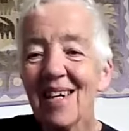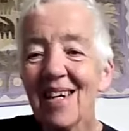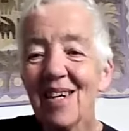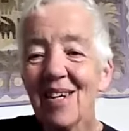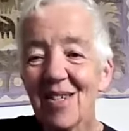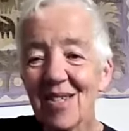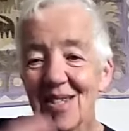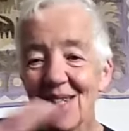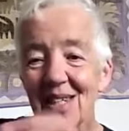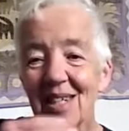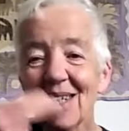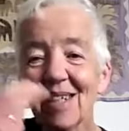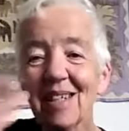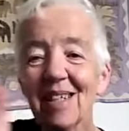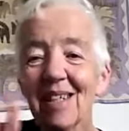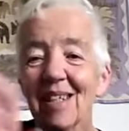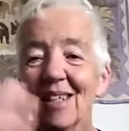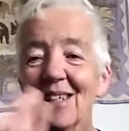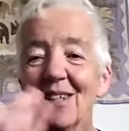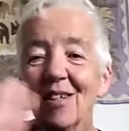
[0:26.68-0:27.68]
Sing
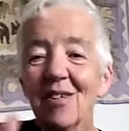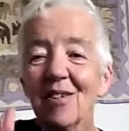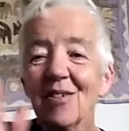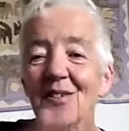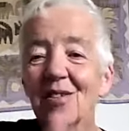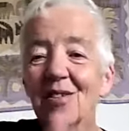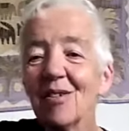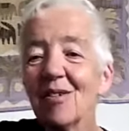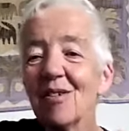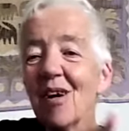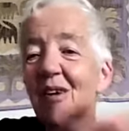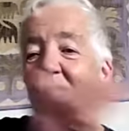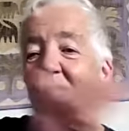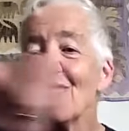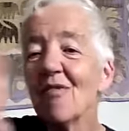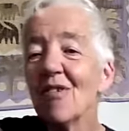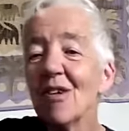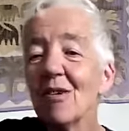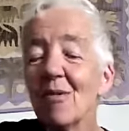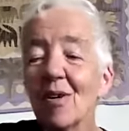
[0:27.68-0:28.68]
hello to
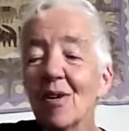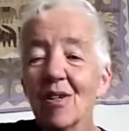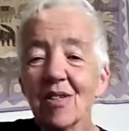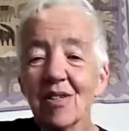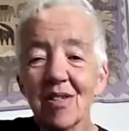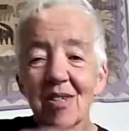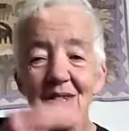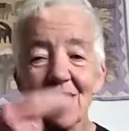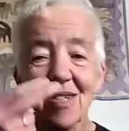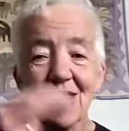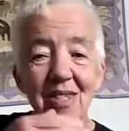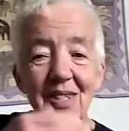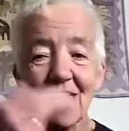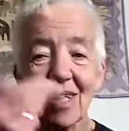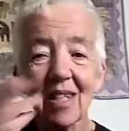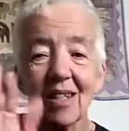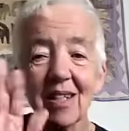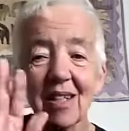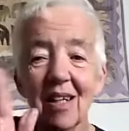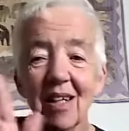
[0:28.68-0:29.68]
everyone,
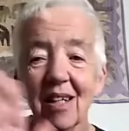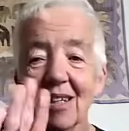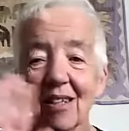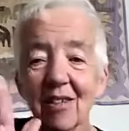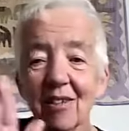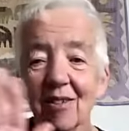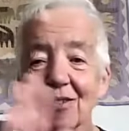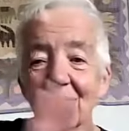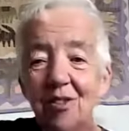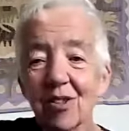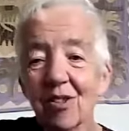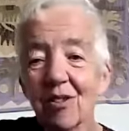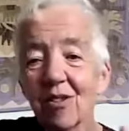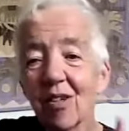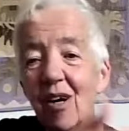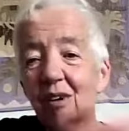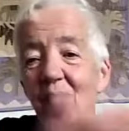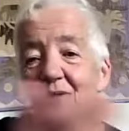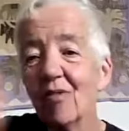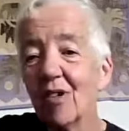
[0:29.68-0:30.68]
sing hello to
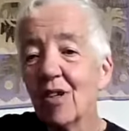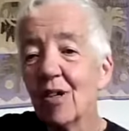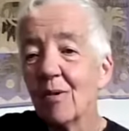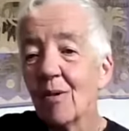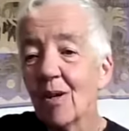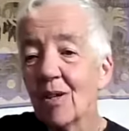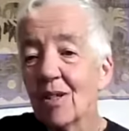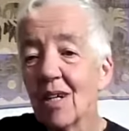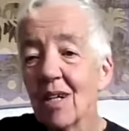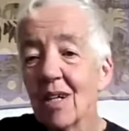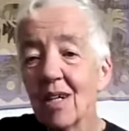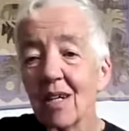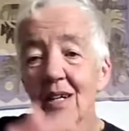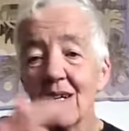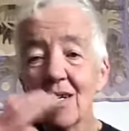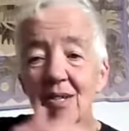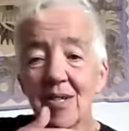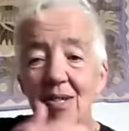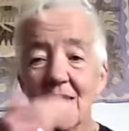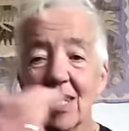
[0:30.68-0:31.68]
everyone,
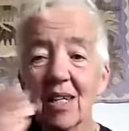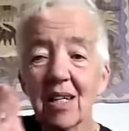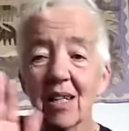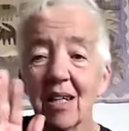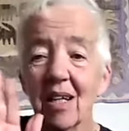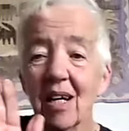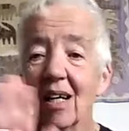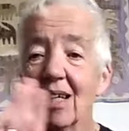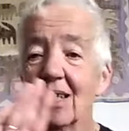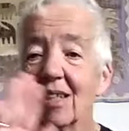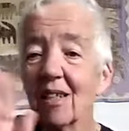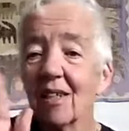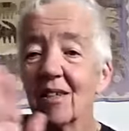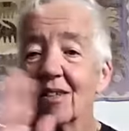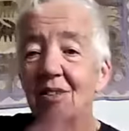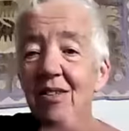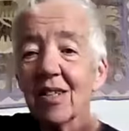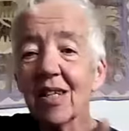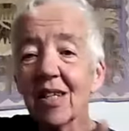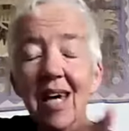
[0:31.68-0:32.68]
sing hello
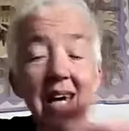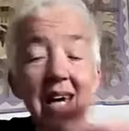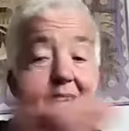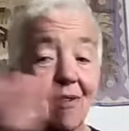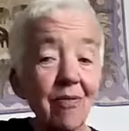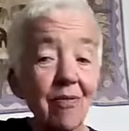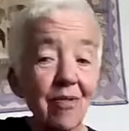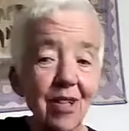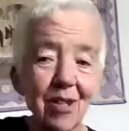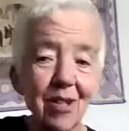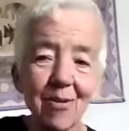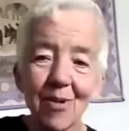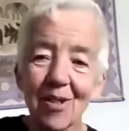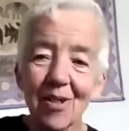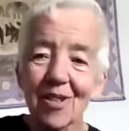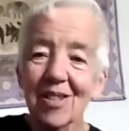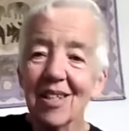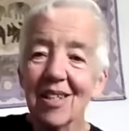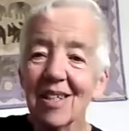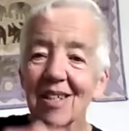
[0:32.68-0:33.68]
to
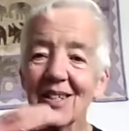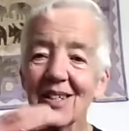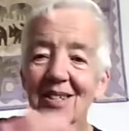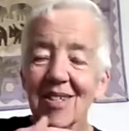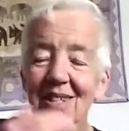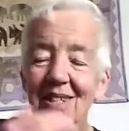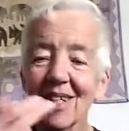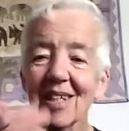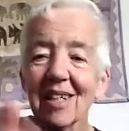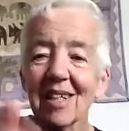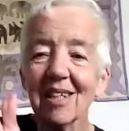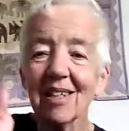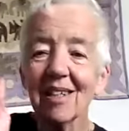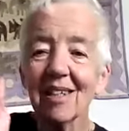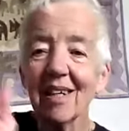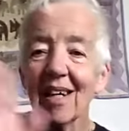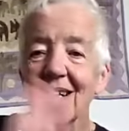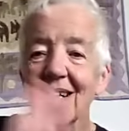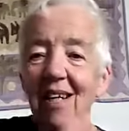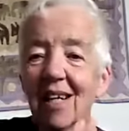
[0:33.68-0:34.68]
everyone, sing
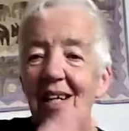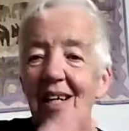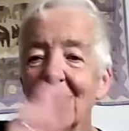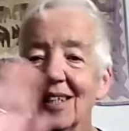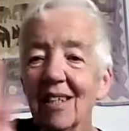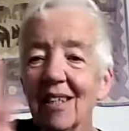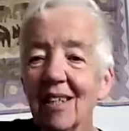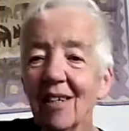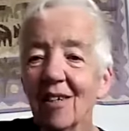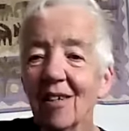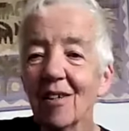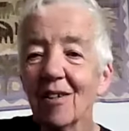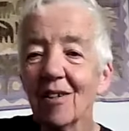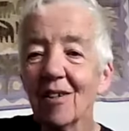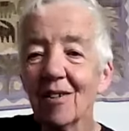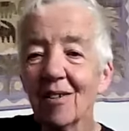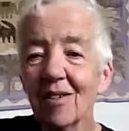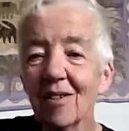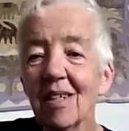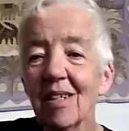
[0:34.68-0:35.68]

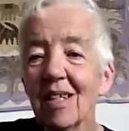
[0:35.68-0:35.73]
hello.